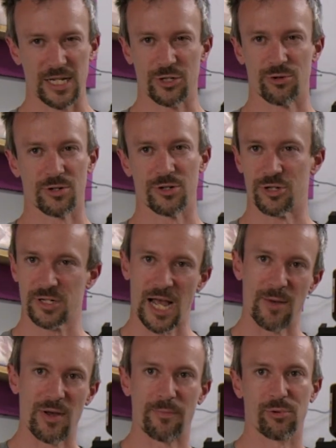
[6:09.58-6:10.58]
interest, just
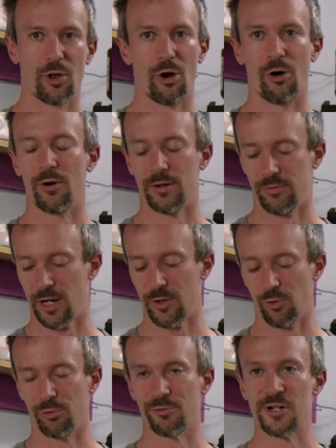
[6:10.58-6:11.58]
comment below and
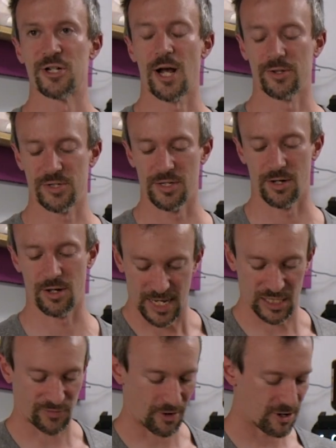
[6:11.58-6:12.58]
we'll reach out to you.
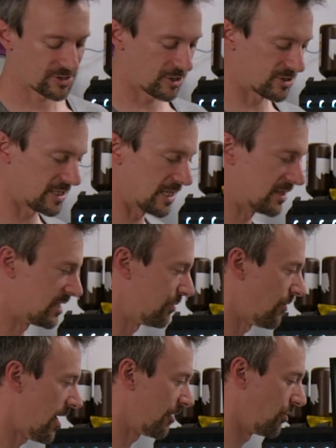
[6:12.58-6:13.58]
As far as our CNC
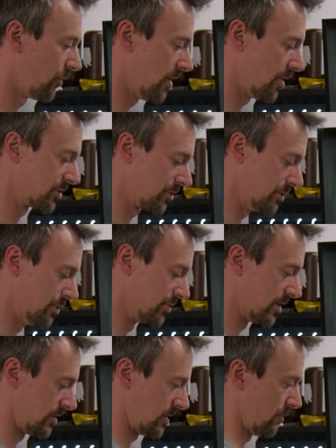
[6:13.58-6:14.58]
router, we also use
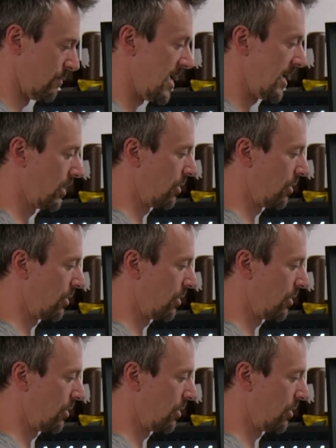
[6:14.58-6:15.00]
it to make